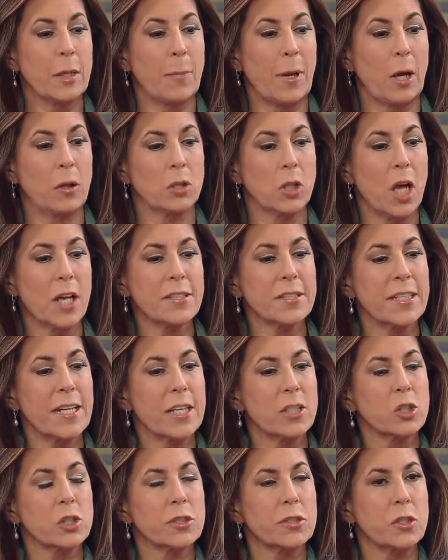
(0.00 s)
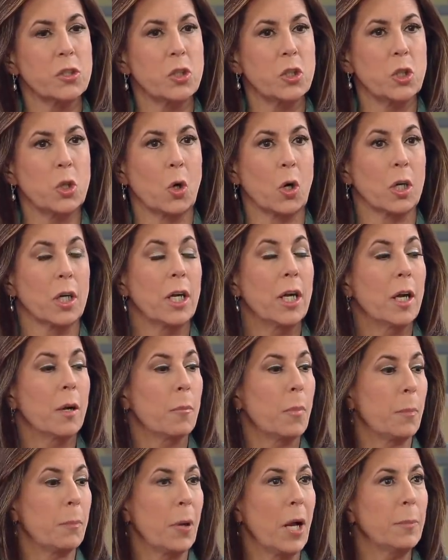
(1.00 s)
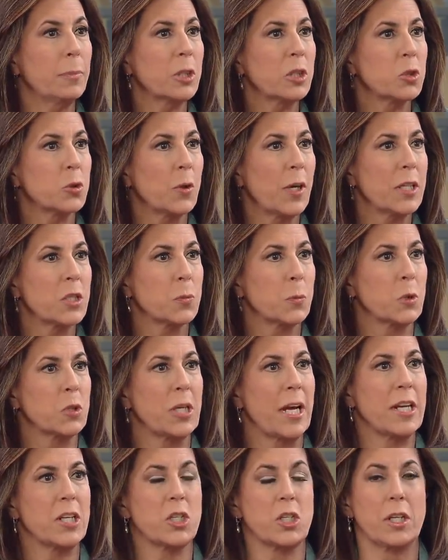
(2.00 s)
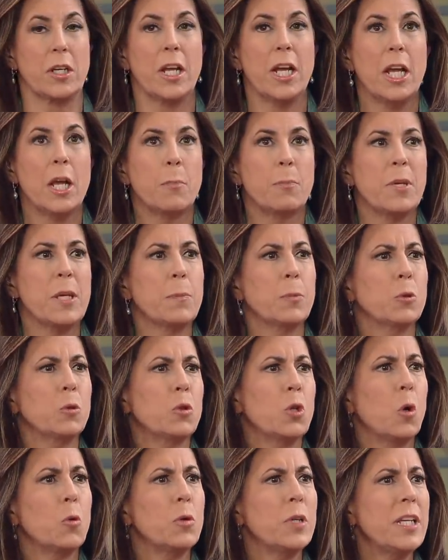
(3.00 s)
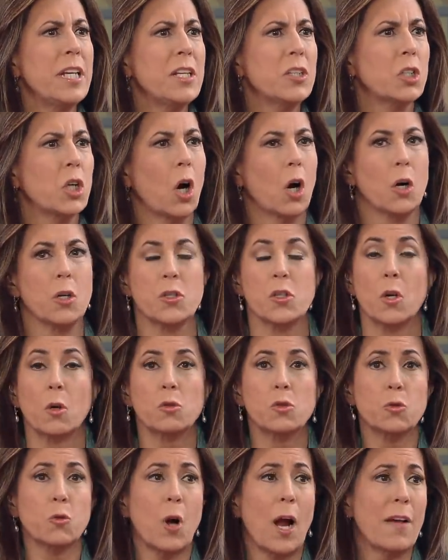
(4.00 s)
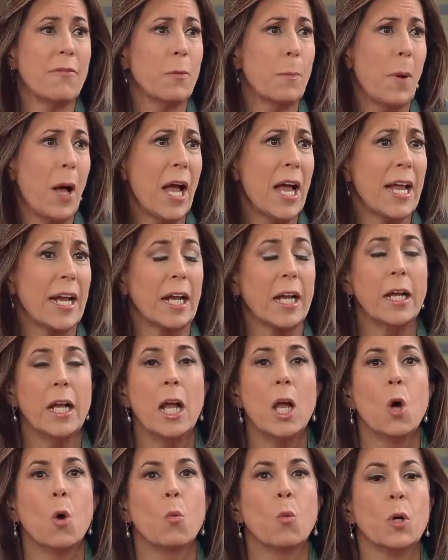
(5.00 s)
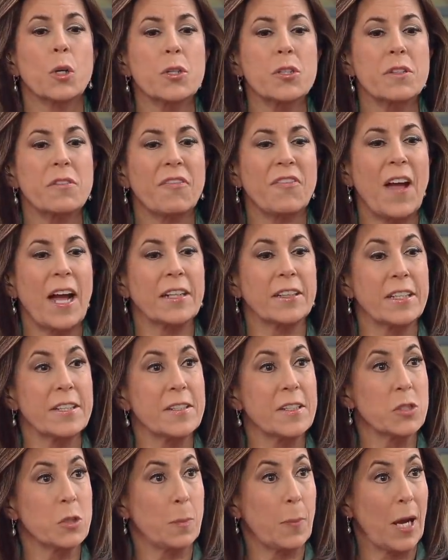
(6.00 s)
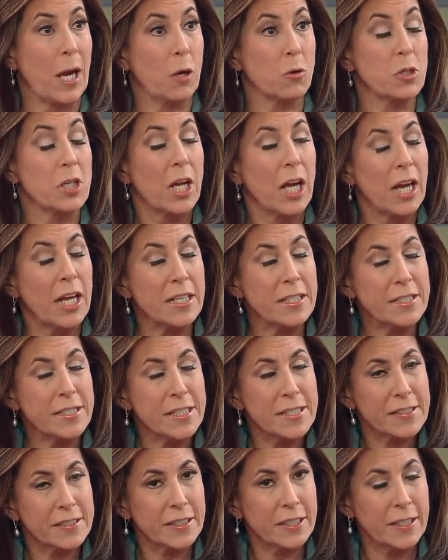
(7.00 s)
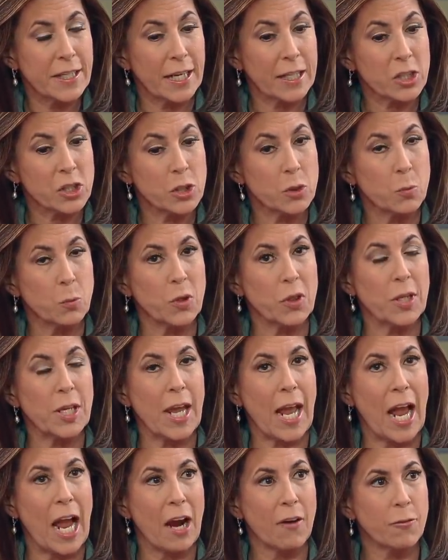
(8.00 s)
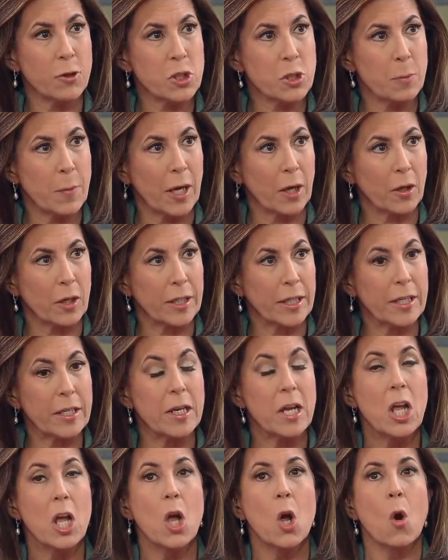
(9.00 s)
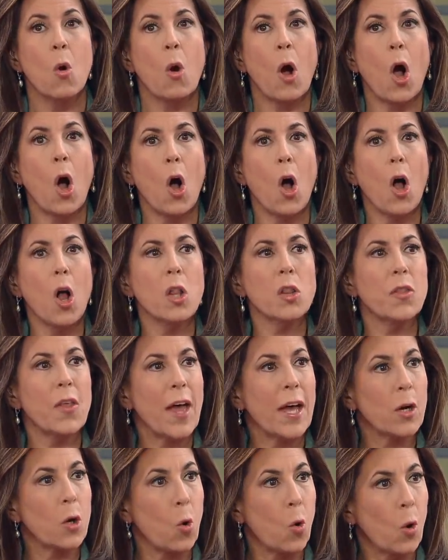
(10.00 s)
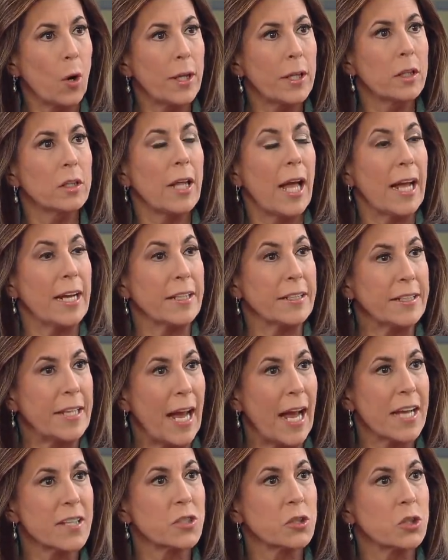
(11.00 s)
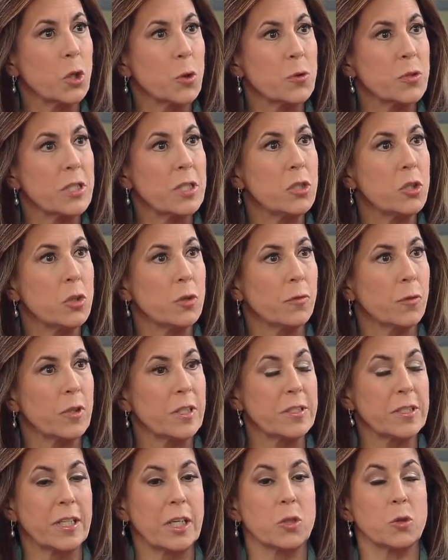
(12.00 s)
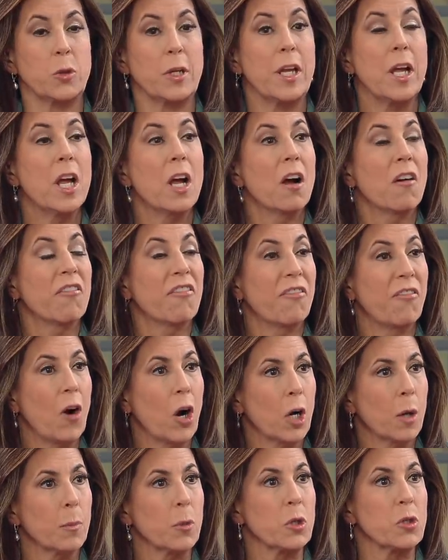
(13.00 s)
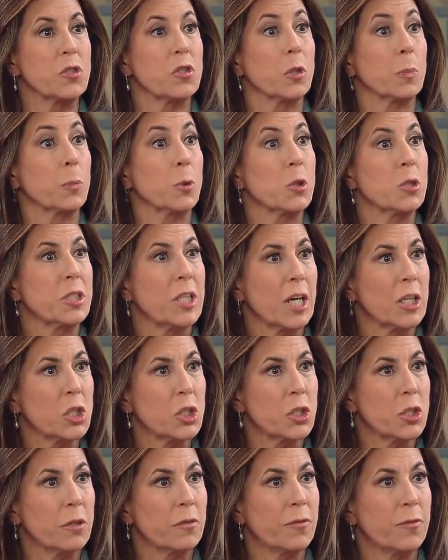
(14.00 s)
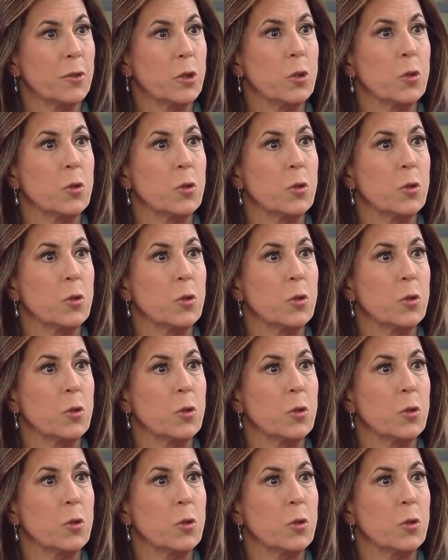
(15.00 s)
about Los Angeles and New York, public transportation, people who don't need cars, drive a bike. Whereas, in fact, this is hmm. about a disconnection with the average American all that oil and gas goes into for this country farmers, the production of yeah, but food. they